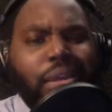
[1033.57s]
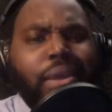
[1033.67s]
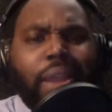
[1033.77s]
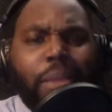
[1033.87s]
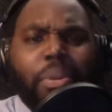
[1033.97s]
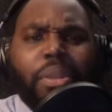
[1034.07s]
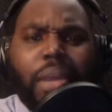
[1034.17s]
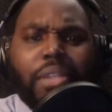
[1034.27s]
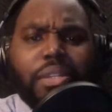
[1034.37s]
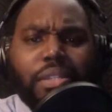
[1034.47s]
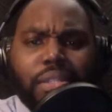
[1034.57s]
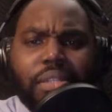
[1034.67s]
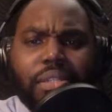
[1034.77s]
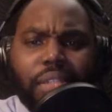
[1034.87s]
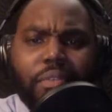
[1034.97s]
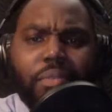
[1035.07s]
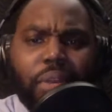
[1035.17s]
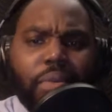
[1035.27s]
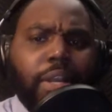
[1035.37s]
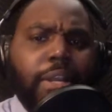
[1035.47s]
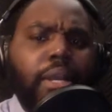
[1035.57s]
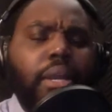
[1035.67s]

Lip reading: And I pretty basically see this everywhere, right?